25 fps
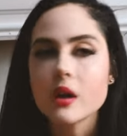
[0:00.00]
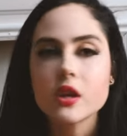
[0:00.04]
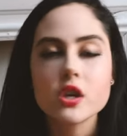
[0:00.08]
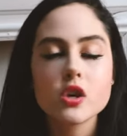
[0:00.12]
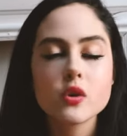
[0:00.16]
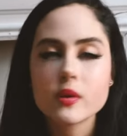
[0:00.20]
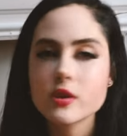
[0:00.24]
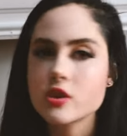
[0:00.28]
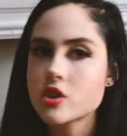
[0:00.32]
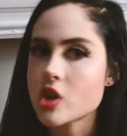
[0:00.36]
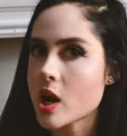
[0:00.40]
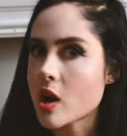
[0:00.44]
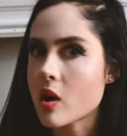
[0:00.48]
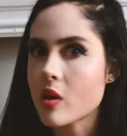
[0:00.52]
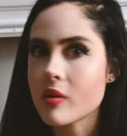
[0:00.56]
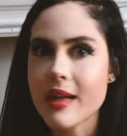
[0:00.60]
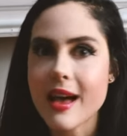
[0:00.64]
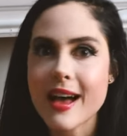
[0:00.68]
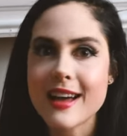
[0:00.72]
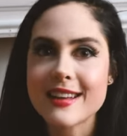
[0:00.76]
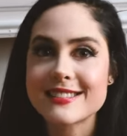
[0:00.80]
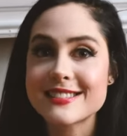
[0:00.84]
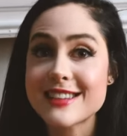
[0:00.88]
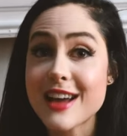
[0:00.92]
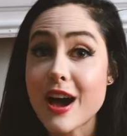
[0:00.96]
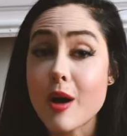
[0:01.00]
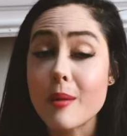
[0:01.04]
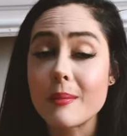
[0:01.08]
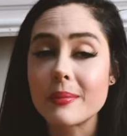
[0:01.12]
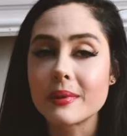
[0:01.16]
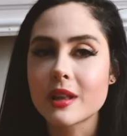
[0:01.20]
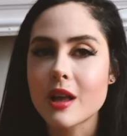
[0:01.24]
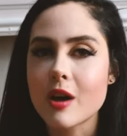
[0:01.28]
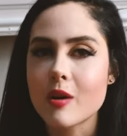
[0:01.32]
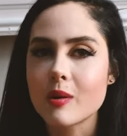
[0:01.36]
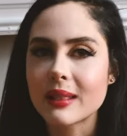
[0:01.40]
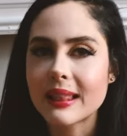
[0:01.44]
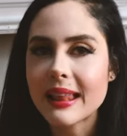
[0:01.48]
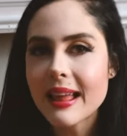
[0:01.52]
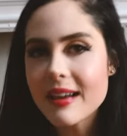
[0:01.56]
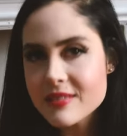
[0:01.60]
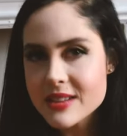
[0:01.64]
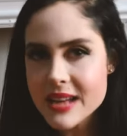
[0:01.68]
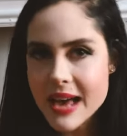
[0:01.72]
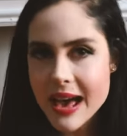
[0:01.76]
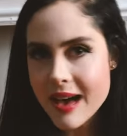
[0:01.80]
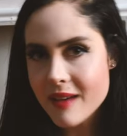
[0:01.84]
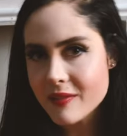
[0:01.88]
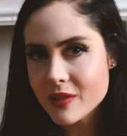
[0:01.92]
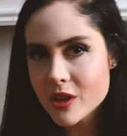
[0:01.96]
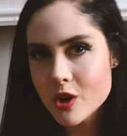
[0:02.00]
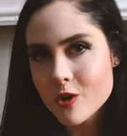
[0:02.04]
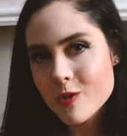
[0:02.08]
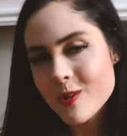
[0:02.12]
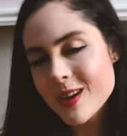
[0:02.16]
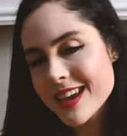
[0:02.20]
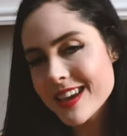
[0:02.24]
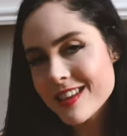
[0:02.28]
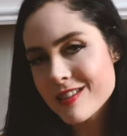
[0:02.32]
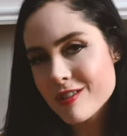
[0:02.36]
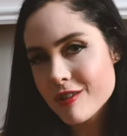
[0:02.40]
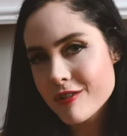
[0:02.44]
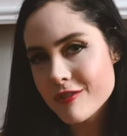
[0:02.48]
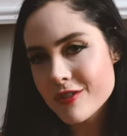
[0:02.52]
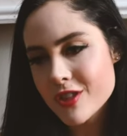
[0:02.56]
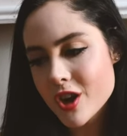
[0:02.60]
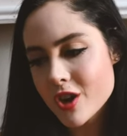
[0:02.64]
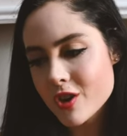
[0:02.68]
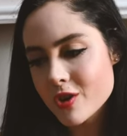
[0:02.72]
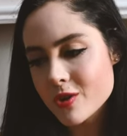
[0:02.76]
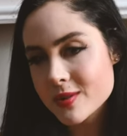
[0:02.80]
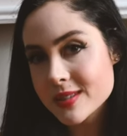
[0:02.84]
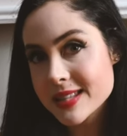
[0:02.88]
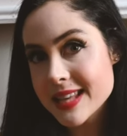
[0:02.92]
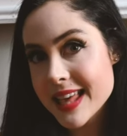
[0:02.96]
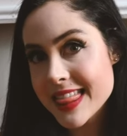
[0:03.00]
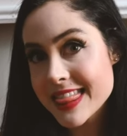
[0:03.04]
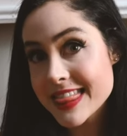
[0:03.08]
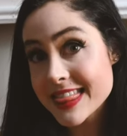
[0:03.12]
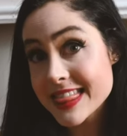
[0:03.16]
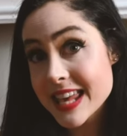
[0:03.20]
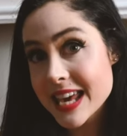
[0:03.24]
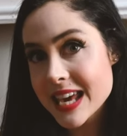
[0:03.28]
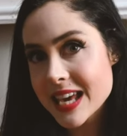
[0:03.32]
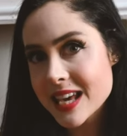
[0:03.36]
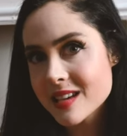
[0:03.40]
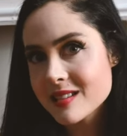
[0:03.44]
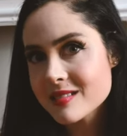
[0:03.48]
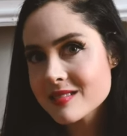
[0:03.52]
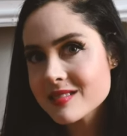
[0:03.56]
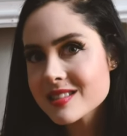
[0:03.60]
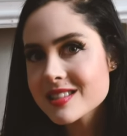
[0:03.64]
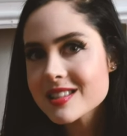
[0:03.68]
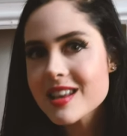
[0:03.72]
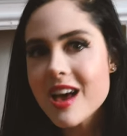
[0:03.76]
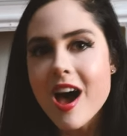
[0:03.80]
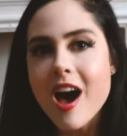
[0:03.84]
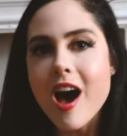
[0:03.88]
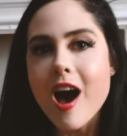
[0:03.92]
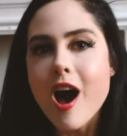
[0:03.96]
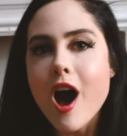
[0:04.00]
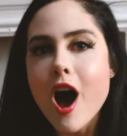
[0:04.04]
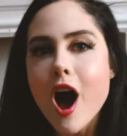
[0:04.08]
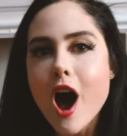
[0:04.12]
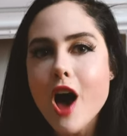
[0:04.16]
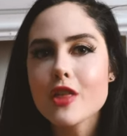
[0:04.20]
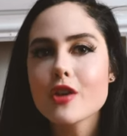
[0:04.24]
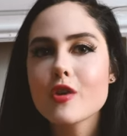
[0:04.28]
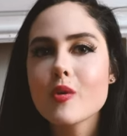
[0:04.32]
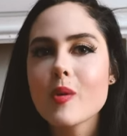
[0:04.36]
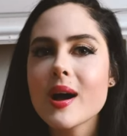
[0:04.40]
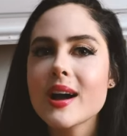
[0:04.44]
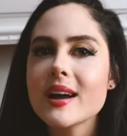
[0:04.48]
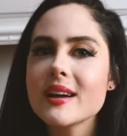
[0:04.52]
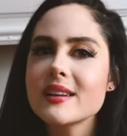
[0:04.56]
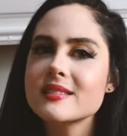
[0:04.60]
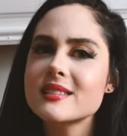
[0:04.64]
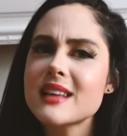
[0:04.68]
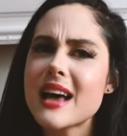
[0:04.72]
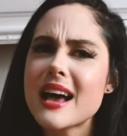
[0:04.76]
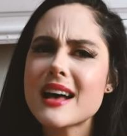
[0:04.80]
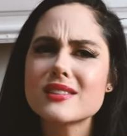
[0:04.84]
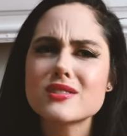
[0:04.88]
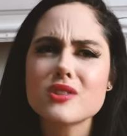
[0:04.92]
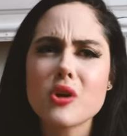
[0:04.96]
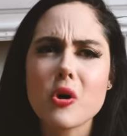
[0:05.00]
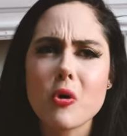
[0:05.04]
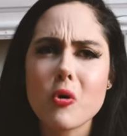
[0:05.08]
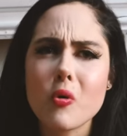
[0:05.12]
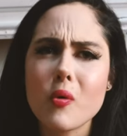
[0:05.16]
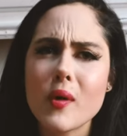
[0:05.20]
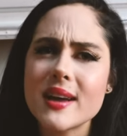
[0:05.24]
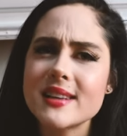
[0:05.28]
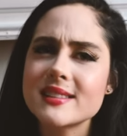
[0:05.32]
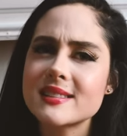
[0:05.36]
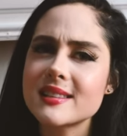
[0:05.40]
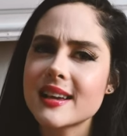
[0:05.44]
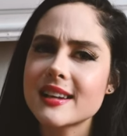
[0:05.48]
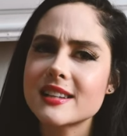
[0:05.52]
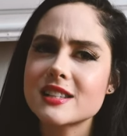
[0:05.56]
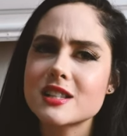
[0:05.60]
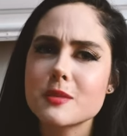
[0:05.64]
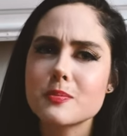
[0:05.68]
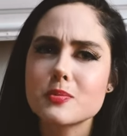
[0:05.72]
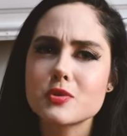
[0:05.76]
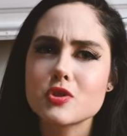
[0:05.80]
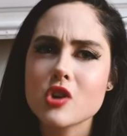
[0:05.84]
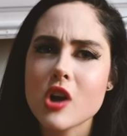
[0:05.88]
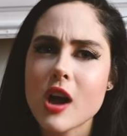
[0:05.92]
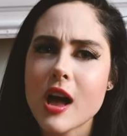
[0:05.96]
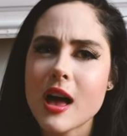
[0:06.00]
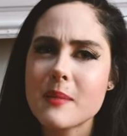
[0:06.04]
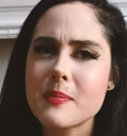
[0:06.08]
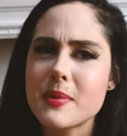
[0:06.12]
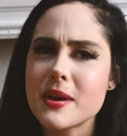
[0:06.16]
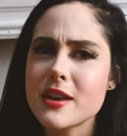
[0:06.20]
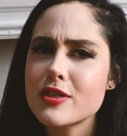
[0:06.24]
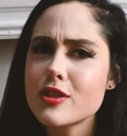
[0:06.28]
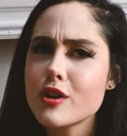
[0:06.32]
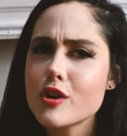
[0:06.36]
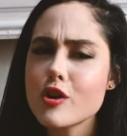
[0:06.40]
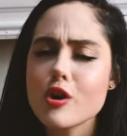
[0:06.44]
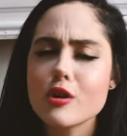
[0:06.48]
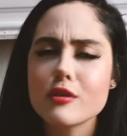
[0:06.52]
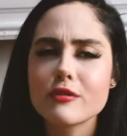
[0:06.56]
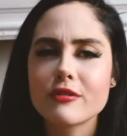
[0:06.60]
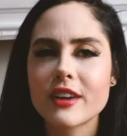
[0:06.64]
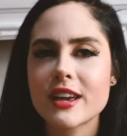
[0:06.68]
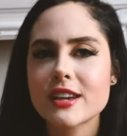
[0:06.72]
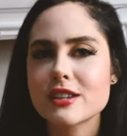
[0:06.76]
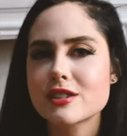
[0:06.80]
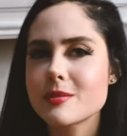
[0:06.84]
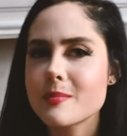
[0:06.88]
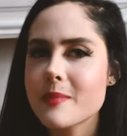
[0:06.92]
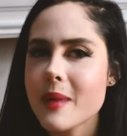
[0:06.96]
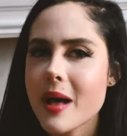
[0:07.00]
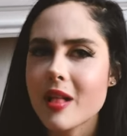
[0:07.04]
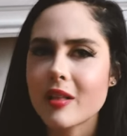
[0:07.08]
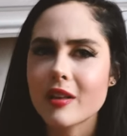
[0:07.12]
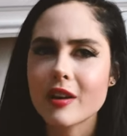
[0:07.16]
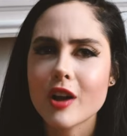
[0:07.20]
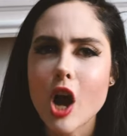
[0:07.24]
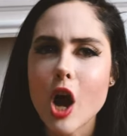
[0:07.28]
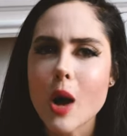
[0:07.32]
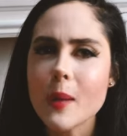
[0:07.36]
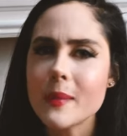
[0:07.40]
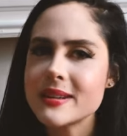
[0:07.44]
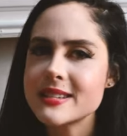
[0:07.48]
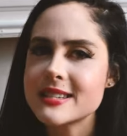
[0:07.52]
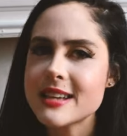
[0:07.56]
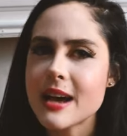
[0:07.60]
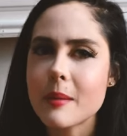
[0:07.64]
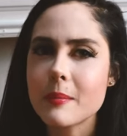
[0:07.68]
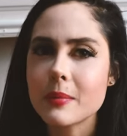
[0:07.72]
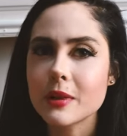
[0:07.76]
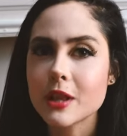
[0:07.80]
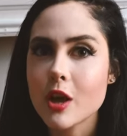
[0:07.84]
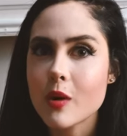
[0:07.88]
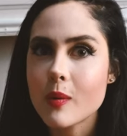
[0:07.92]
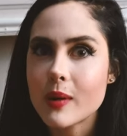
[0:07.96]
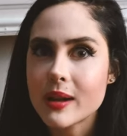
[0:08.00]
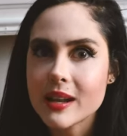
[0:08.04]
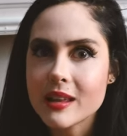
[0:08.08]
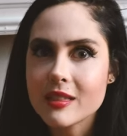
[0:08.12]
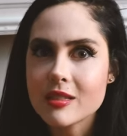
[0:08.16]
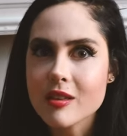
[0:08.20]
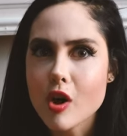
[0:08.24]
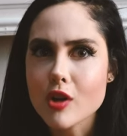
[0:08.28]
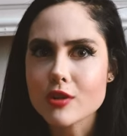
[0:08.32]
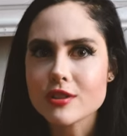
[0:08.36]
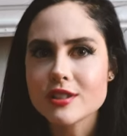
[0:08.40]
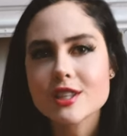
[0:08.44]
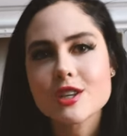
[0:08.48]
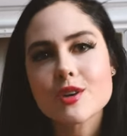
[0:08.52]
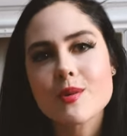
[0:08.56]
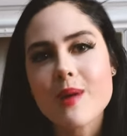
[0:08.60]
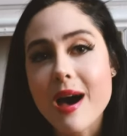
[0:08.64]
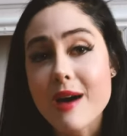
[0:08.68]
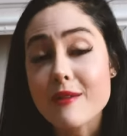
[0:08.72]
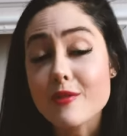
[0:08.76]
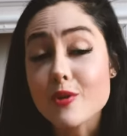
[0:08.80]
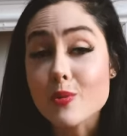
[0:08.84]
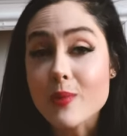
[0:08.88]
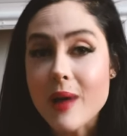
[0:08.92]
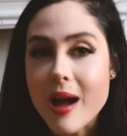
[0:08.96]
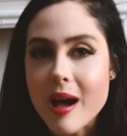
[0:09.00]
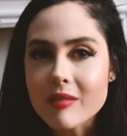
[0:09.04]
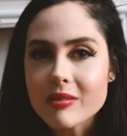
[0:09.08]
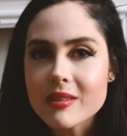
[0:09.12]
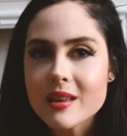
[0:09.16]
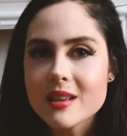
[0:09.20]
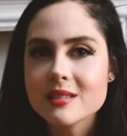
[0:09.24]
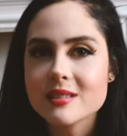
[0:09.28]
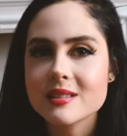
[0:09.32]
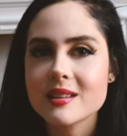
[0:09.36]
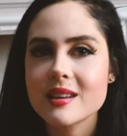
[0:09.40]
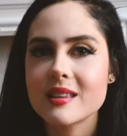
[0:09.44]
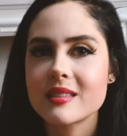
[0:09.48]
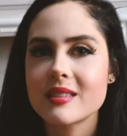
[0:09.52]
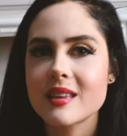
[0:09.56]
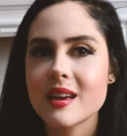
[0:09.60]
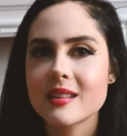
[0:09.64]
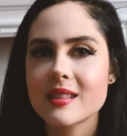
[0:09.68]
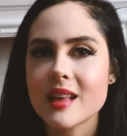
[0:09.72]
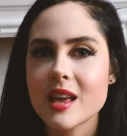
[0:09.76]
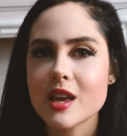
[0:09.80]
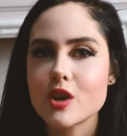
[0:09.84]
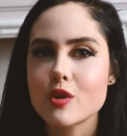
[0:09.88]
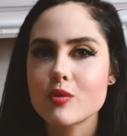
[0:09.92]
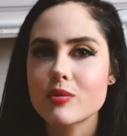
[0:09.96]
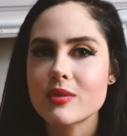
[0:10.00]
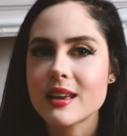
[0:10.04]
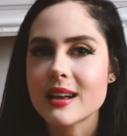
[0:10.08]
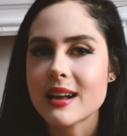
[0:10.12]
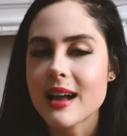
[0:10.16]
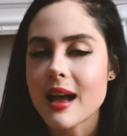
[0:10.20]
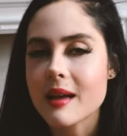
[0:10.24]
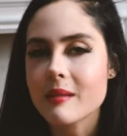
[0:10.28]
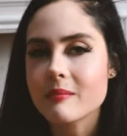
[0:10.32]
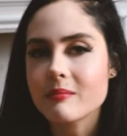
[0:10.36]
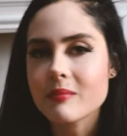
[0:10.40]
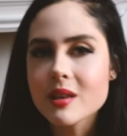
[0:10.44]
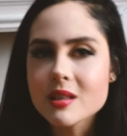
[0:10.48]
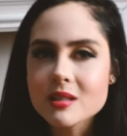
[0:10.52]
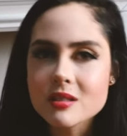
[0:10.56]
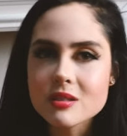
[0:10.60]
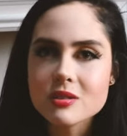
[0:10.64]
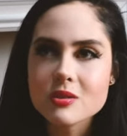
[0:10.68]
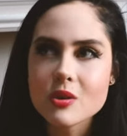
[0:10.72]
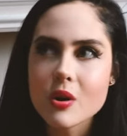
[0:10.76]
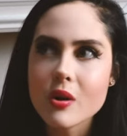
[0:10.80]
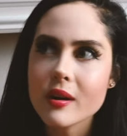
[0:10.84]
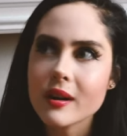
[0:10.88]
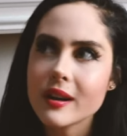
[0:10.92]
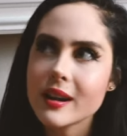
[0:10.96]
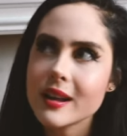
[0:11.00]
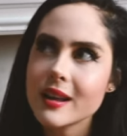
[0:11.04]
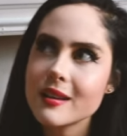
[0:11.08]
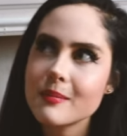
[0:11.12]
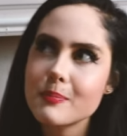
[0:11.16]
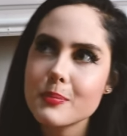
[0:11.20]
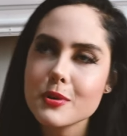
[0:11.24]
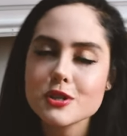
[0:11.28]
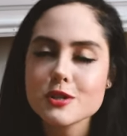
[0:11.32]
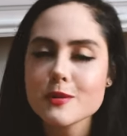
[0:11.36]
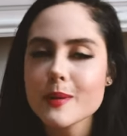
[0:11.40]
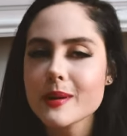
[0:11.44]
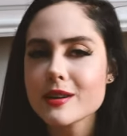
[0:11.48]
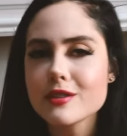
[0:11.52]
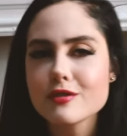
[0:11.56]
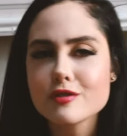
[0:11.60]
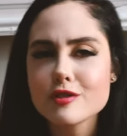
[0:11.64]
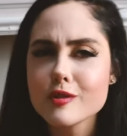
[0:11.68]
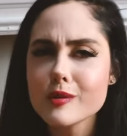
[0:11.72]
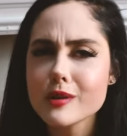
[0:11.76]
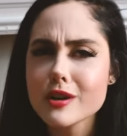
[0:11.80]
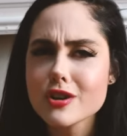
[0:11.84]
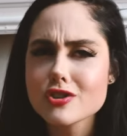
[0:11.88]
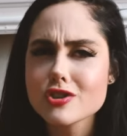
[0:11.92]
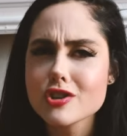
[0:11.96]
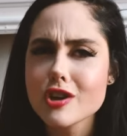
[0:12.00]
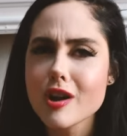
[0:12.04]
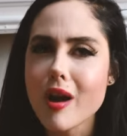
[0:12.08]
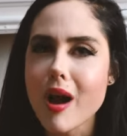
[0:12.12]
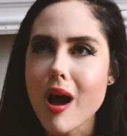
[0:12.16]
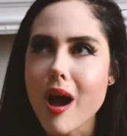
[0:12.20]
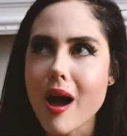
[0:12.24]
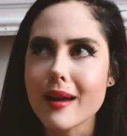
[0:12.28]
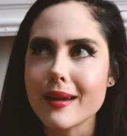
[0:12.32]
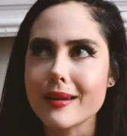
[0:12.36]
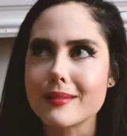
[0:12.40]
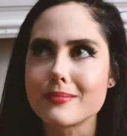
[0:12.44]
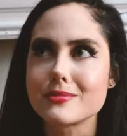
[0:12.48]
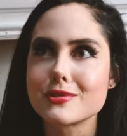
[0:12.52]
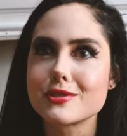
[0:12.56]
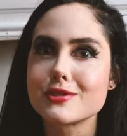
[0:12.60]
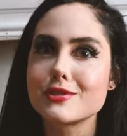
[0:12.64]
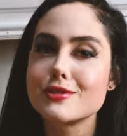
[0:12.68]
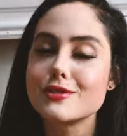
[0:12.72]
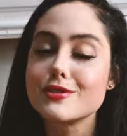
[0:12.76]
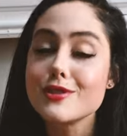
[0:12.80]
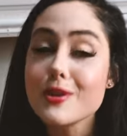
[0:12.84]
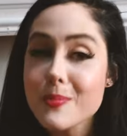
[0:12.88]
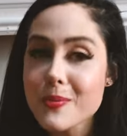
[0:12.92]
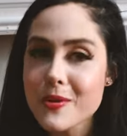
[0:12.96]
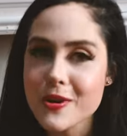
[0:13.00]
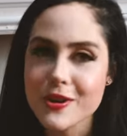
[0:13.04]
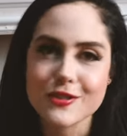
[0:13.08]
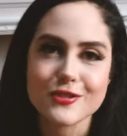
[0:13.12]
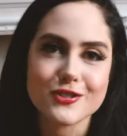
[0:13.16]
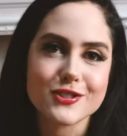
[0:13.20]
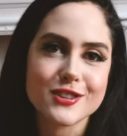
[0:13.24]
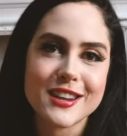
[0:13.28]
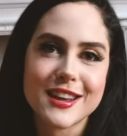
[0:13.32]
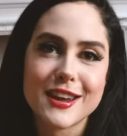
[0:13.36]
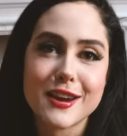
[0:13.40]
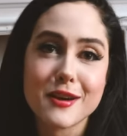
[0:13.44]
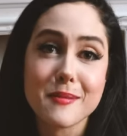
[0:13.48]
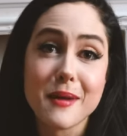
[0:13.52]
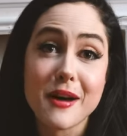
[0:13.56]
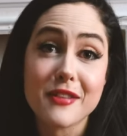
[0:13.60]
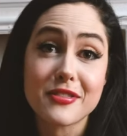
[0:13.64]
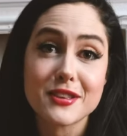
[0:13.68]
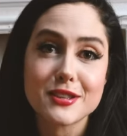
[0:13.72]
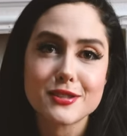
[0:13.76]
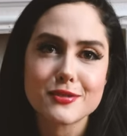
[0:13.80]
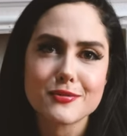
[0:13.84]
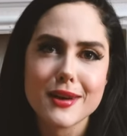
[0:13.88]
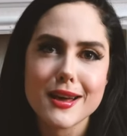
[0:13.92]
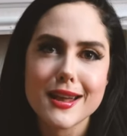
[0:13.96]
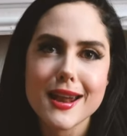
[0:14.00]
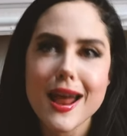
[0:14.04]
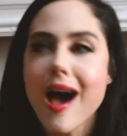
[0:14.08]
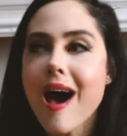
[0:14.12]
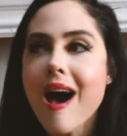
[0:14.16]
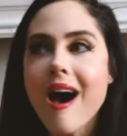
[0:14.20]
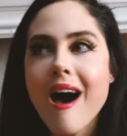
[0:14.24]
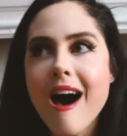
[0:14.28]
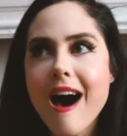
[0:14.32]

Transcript: you can check all that down below. I'd love to have you either of those things. Otherwise, as always, like, subscribe, hit the notification bell, and comment down below any thoughts that you have around this, anything that you think I missed, or any perspectives you want to share. I am super interested to hear about this one.